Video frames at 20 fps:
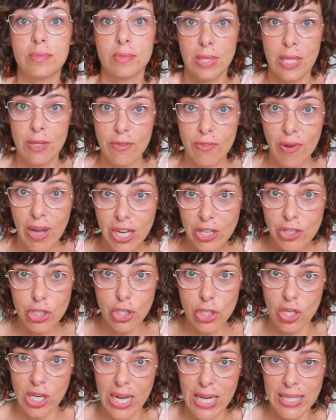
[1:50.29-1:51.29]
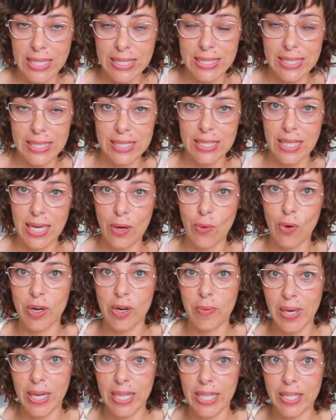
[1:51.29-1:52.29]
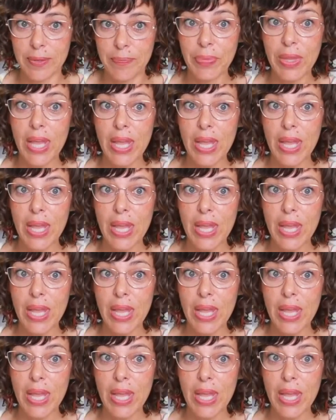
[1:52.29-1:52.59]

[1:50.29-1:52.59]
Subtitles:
functionalities in our body.